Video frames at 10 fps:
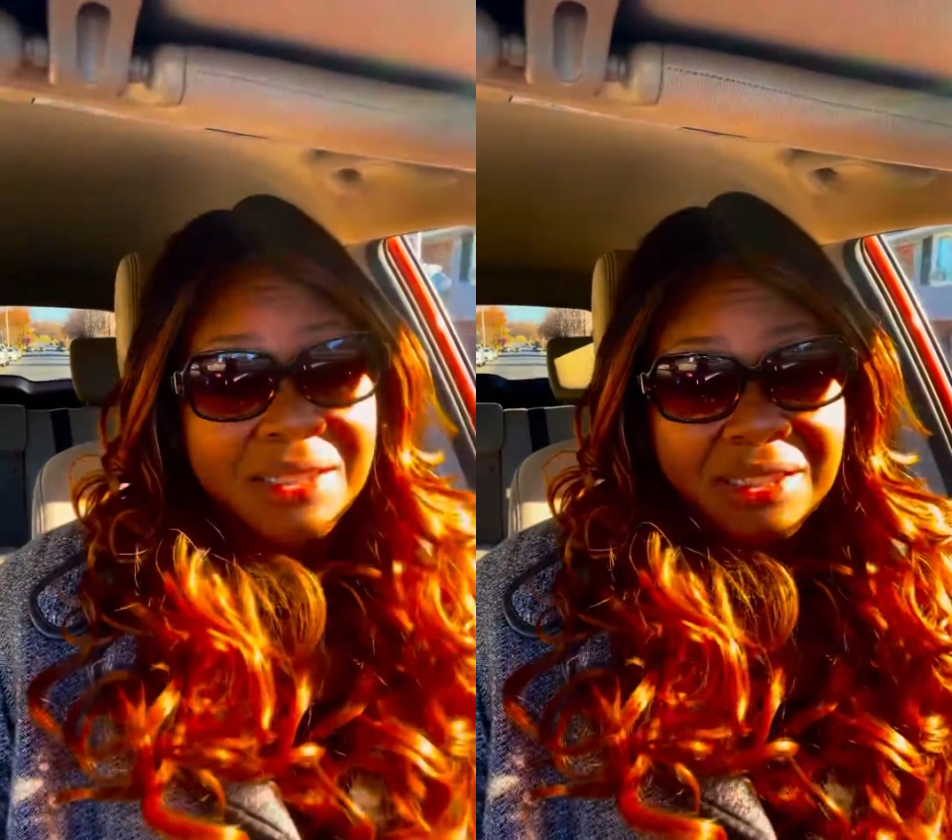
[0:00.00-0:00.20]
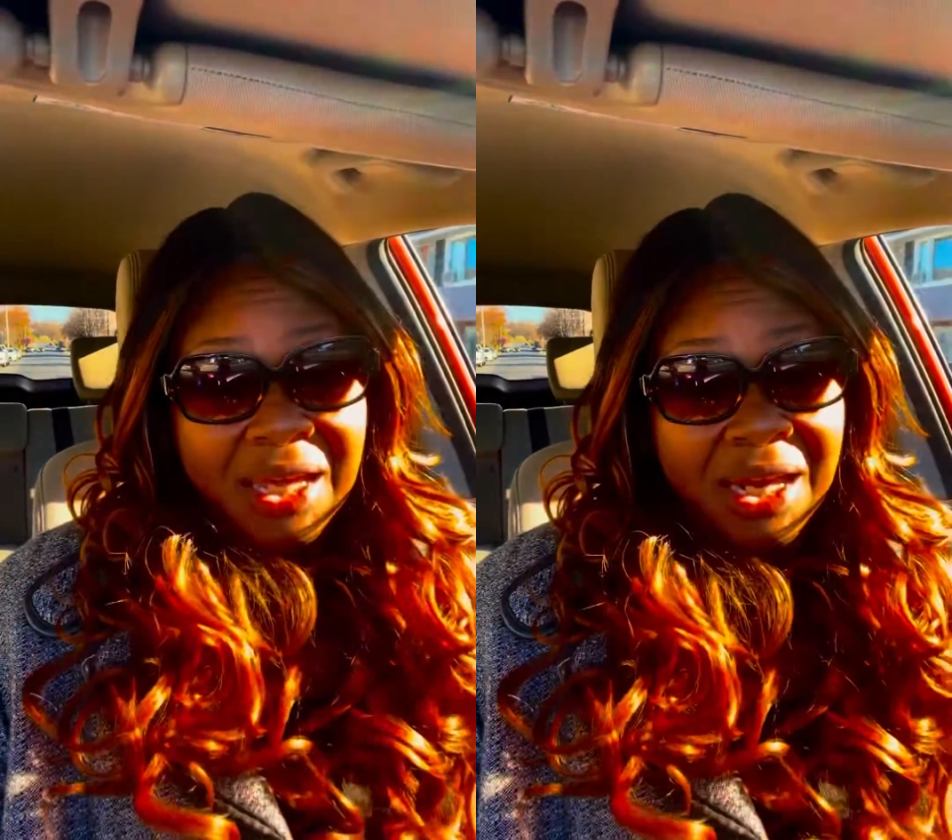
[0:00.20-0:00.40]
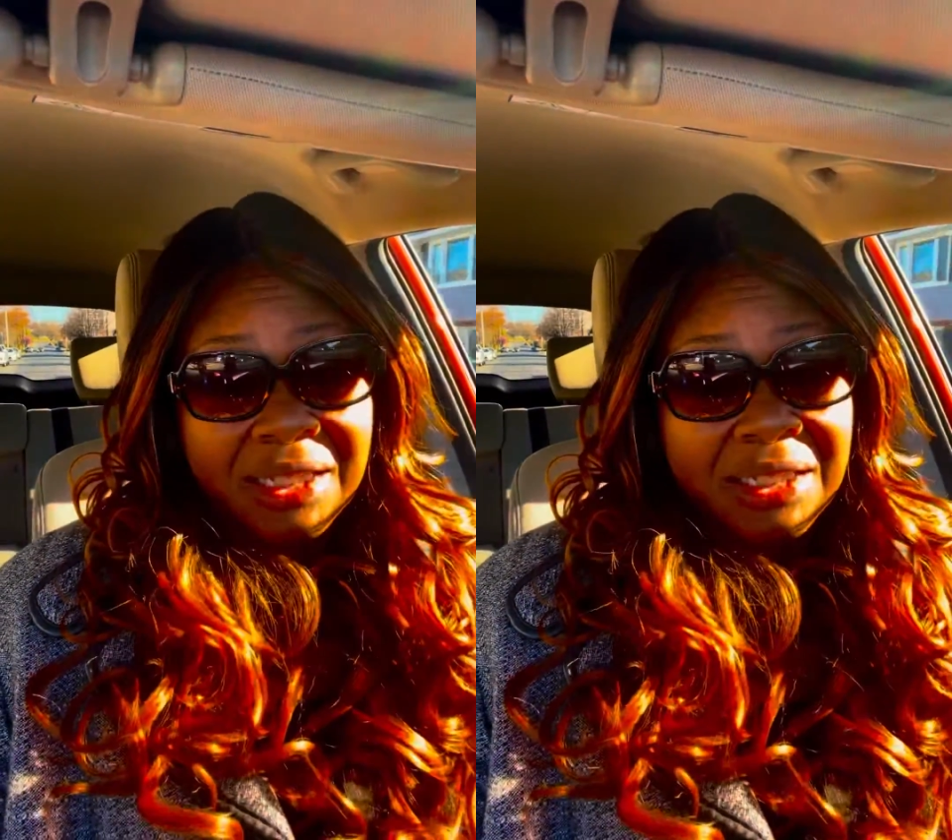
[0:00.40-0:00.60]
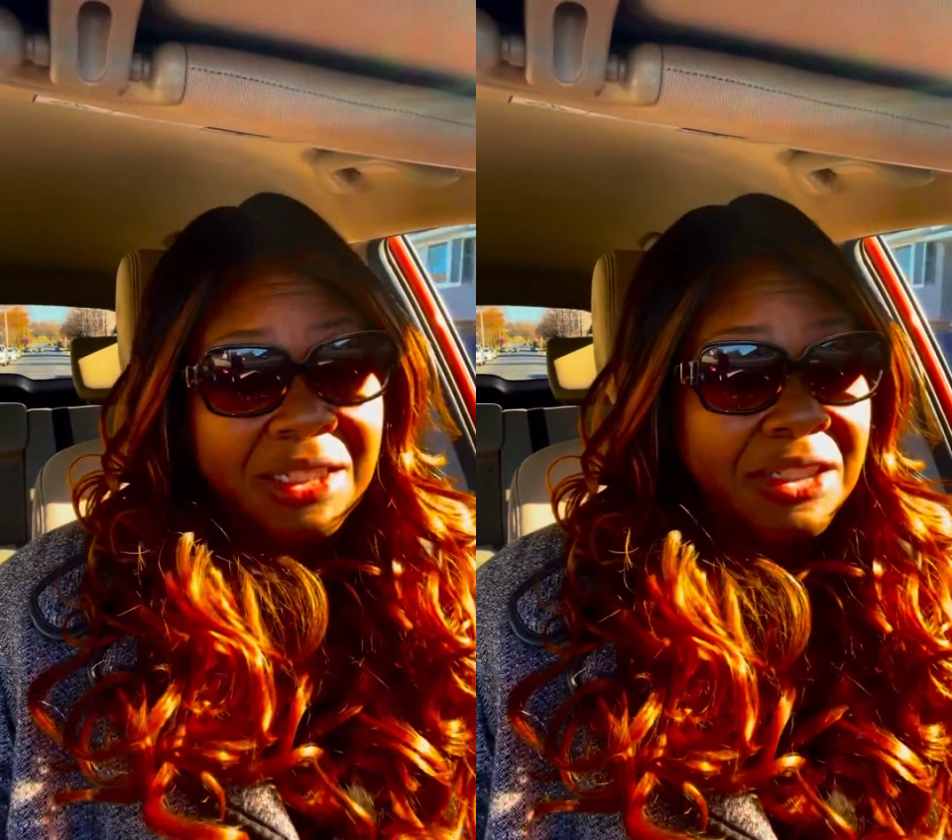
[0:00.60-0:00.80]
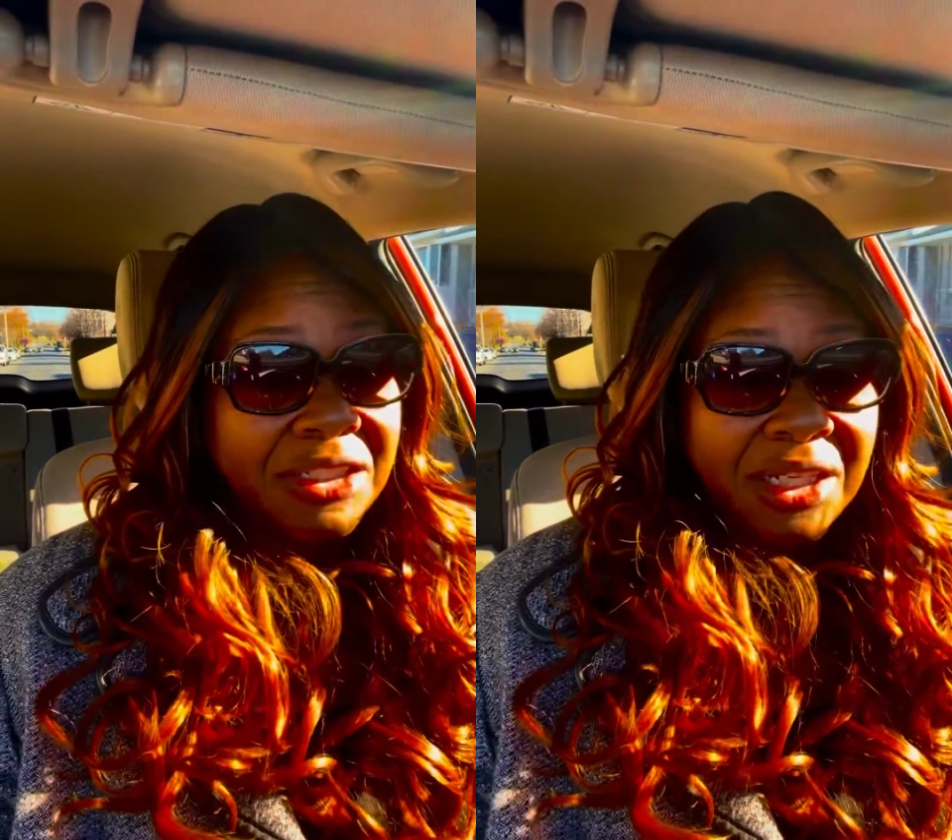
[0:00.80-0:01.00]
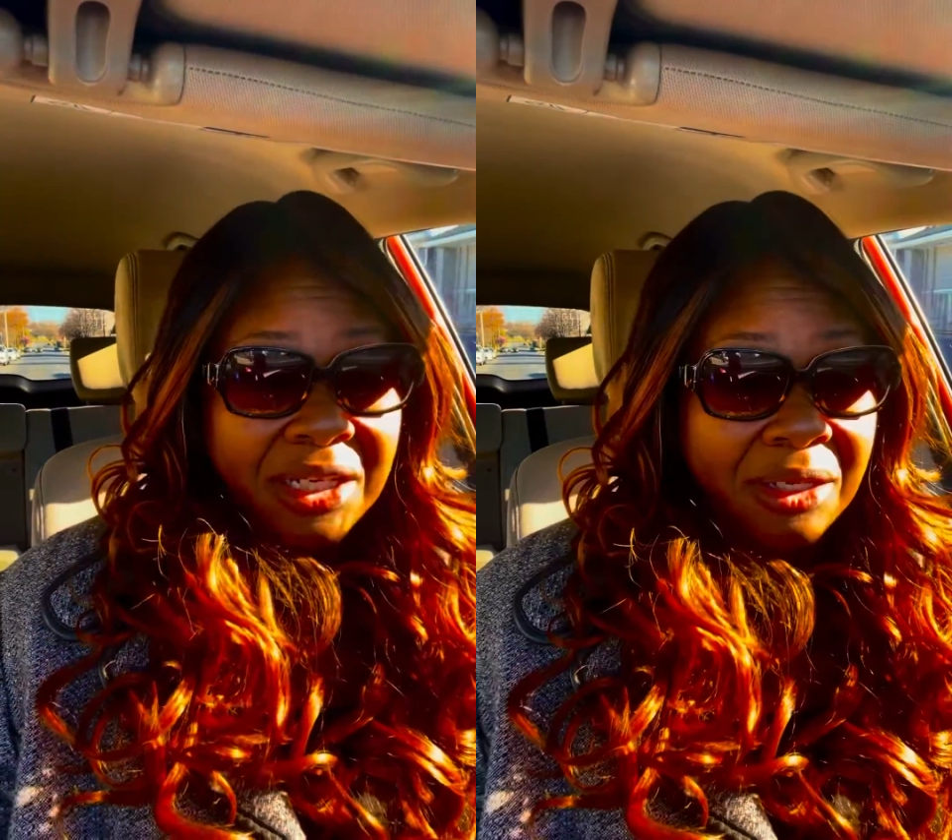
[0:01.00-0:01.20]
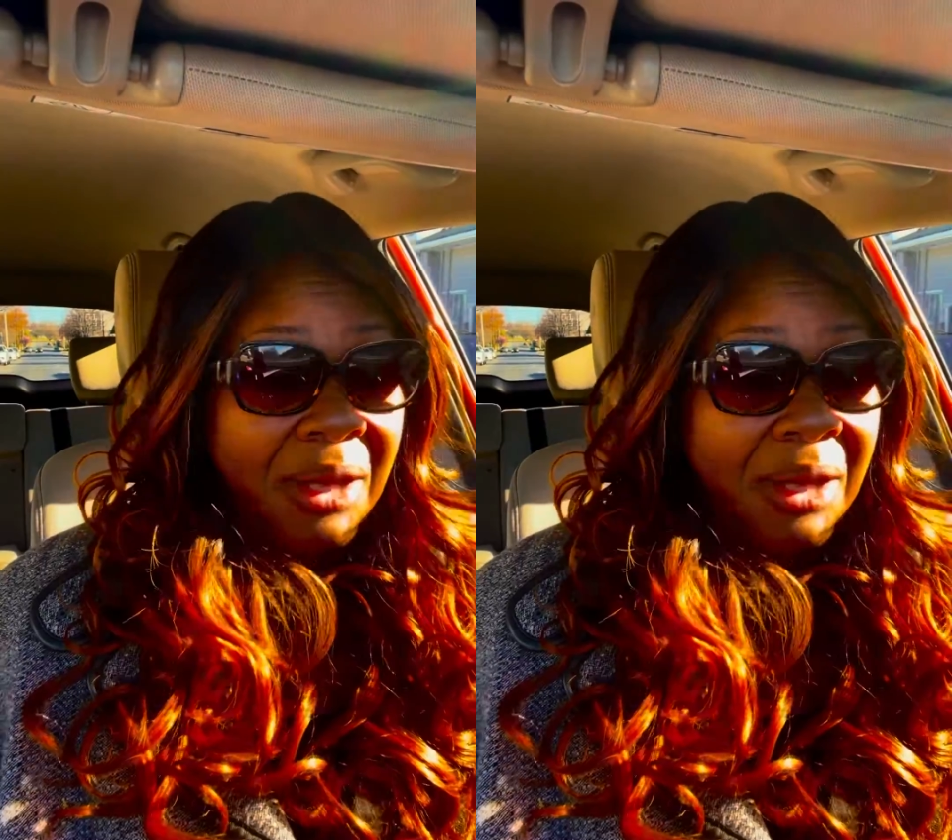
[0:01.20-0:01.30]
is not clean, child.